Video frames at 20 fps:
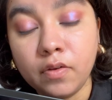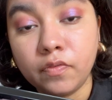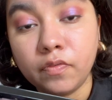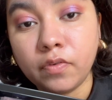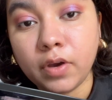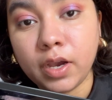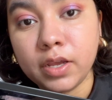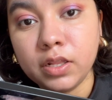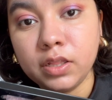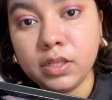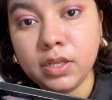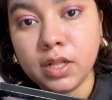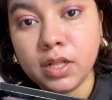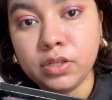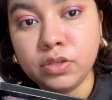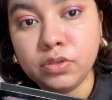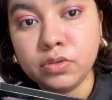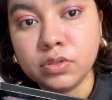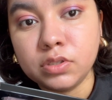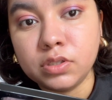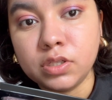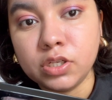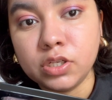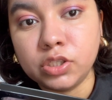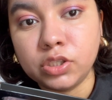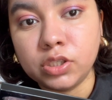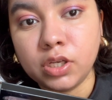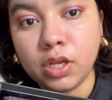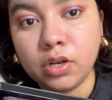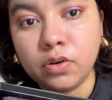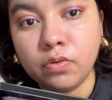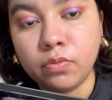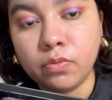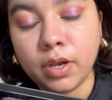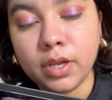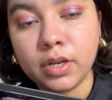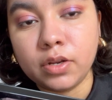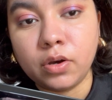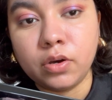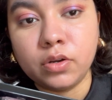finally, I'll use this shade
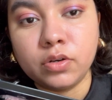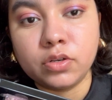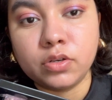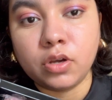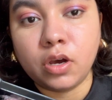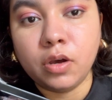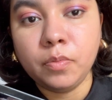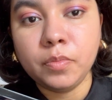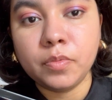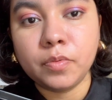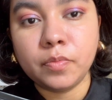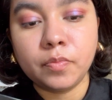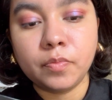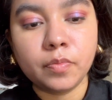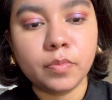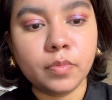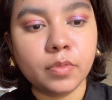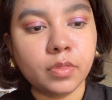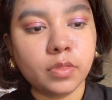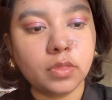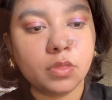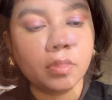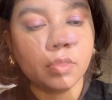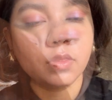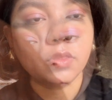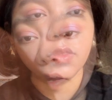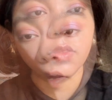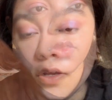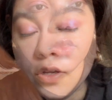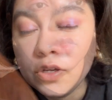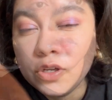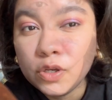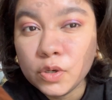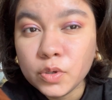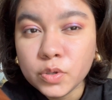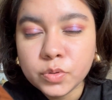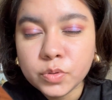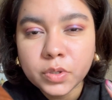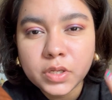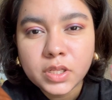right on top.
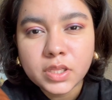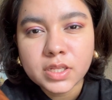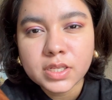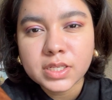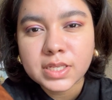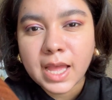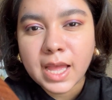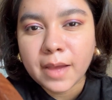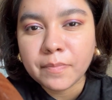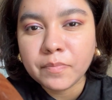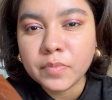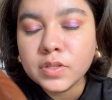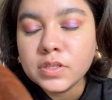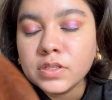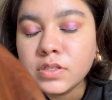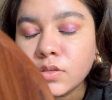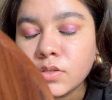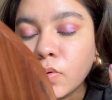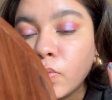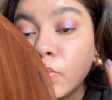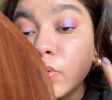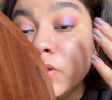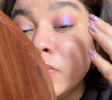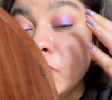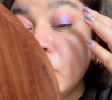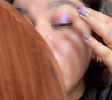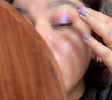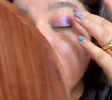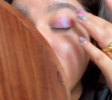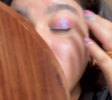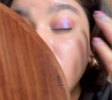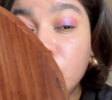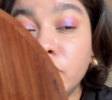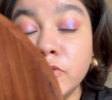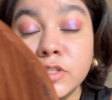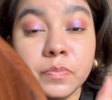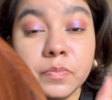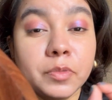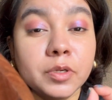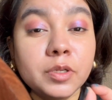Usually this happens with
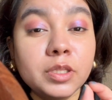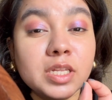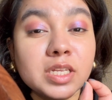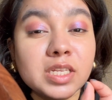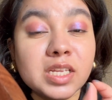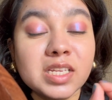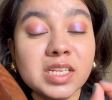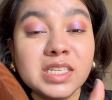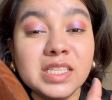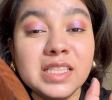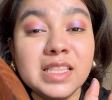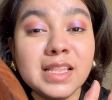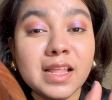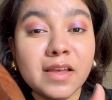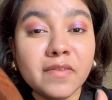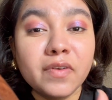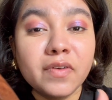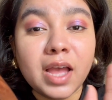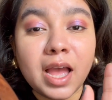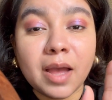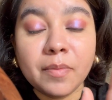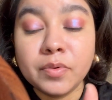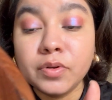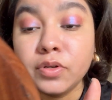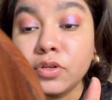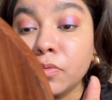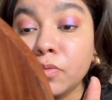perfumes, but this has never happened to